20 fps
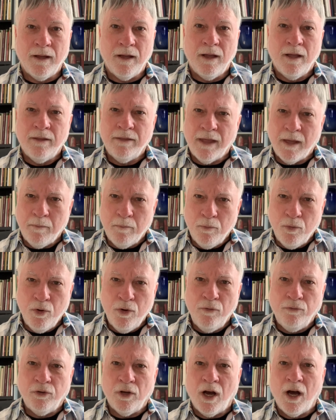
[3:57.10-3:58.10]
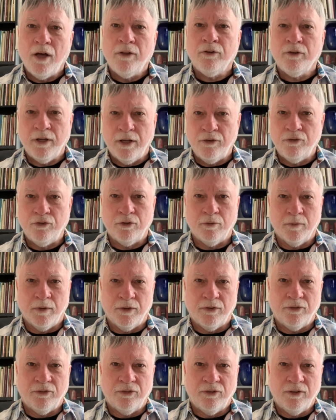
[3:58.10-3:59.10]
that move to other
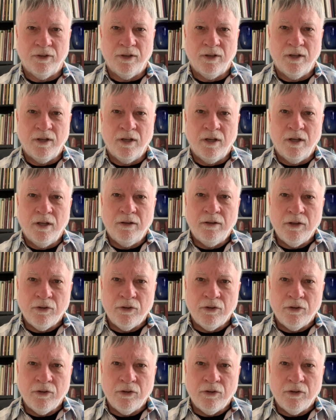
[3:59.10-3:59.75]
instruments. This